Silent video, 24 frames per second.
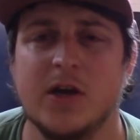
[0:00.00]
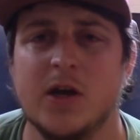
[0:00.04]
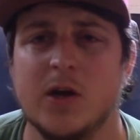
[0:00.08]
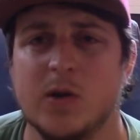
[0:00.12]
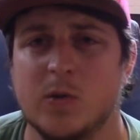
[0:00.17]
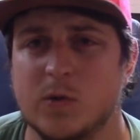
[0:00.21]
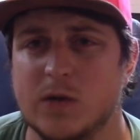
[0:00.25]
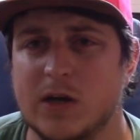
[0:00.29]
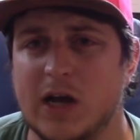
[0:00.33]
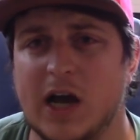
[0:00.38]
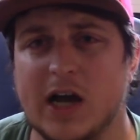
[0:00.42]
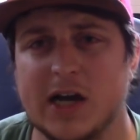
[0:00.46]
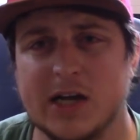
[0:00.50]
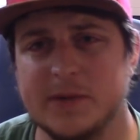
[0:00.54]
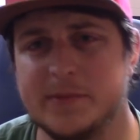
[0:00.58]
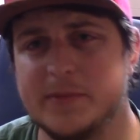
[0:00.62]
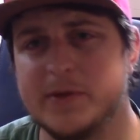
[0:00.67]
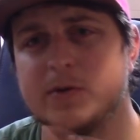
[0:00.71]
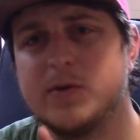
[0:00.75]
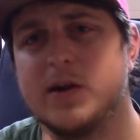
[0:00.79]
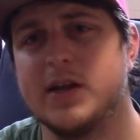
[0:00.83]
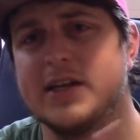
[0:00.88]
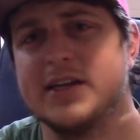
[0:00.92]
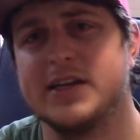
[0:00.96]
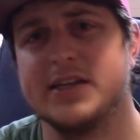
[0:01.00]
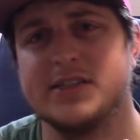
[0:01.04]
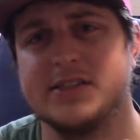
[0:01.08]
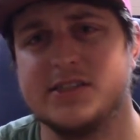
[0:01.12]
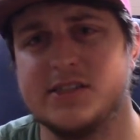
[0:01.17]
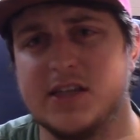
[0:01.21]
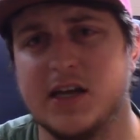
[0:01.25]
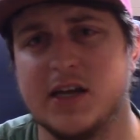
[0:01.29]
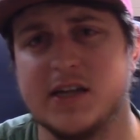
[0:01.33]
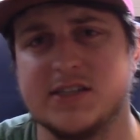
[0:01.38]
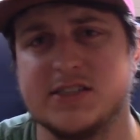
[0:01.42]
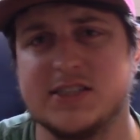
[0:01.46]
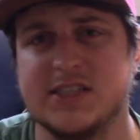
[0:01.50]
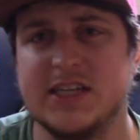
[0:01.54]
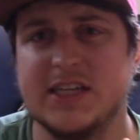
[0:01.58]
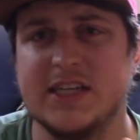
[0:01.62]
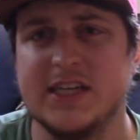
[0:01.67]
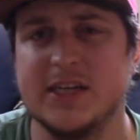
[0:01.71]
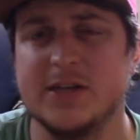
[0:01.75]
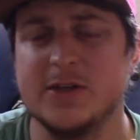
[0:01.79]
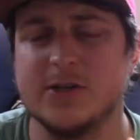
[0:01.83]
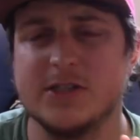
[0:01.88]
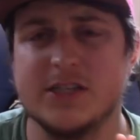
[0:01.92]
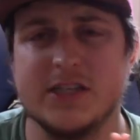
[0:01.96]
We're not going to be running a, a C
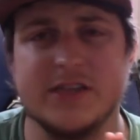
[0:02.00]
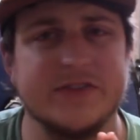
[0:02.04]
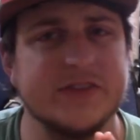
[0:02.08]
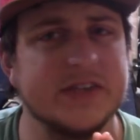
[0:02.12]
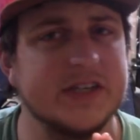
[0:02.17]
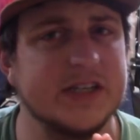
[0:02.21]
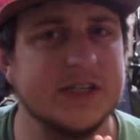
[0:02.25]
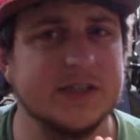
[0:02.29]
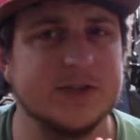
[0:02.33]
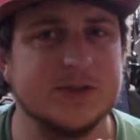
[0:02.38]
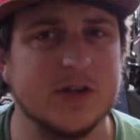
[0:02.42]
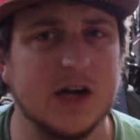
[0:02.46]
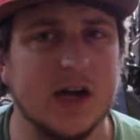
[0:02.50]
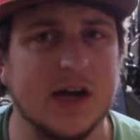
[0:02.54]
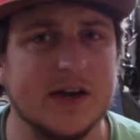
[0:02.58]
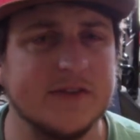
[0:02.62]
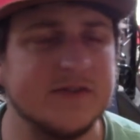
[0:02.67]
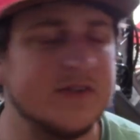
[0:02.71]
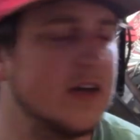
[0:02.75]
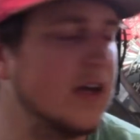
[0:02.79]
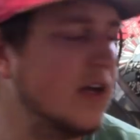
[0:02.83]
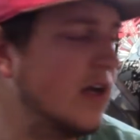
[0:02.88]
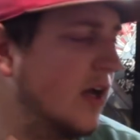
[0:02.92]
D or D V D drive,